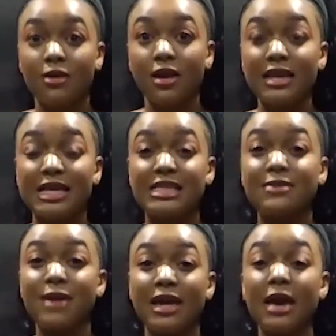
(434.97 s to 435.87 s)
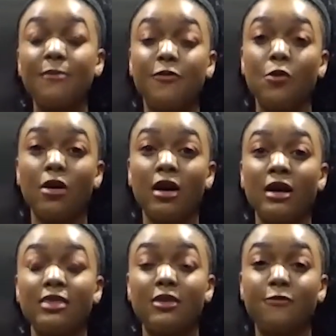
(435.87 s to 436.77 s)
needs to make up for
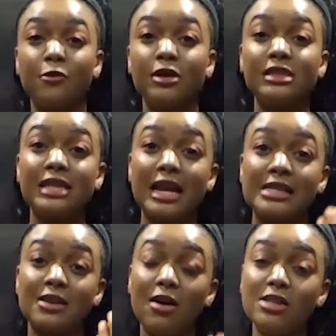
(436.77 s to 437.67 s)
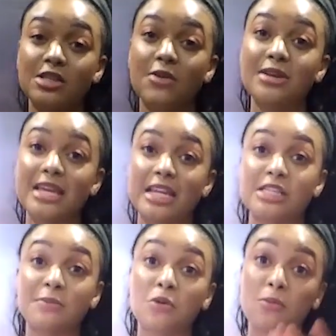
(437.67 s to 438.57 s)
the force that is also needed
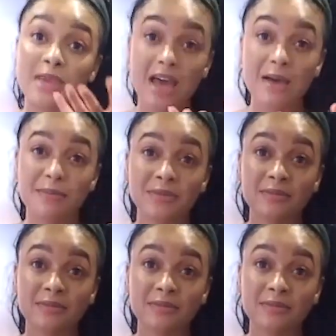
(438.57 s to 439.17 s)
to pull me up.